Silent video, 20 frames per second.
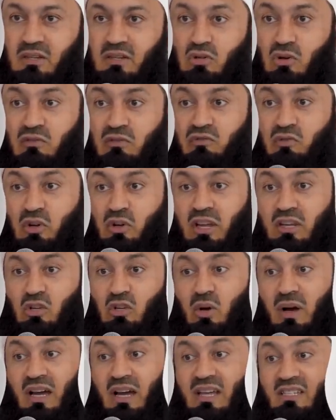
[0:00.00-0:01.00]
Don't forget,
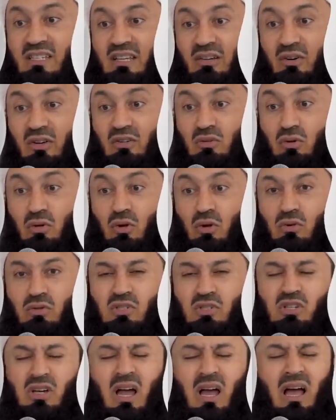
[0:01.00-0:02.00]
your eyes are going to
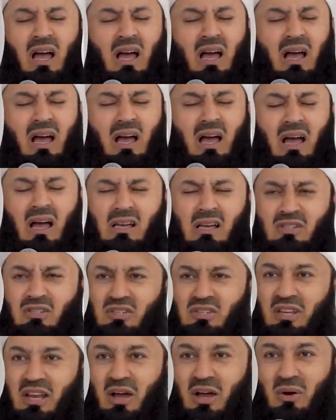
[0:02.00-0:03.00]
close
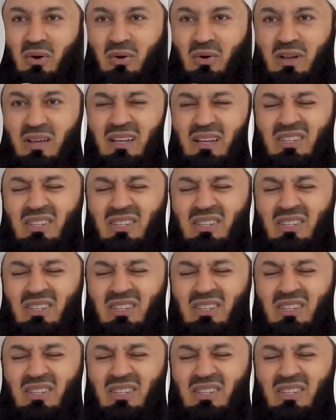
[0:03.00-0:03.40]
just now.